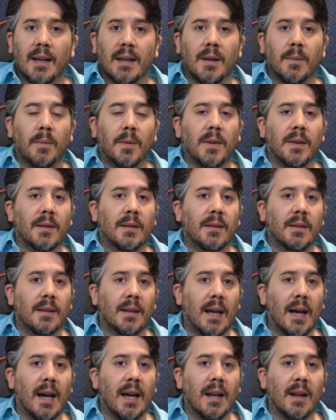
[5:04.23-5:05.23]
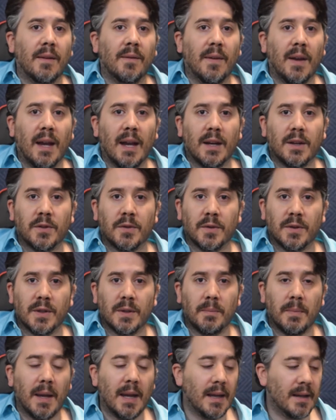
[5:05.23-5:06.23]
up with a lot of extra
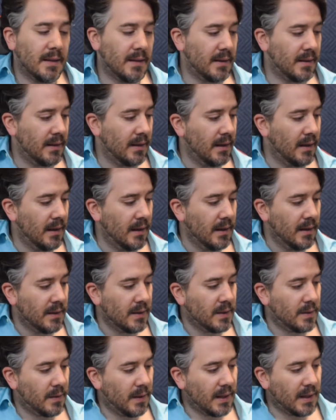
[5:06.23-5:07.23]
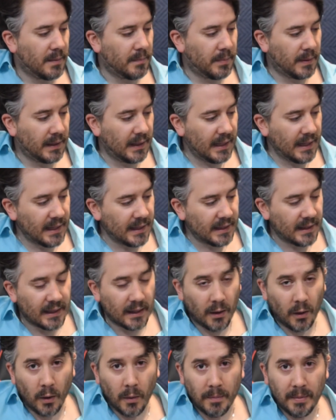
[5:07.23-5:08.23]
space. So I could play
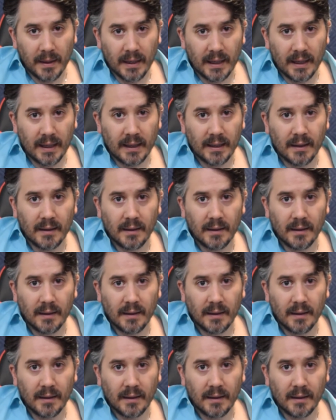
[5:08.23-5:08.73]
the open E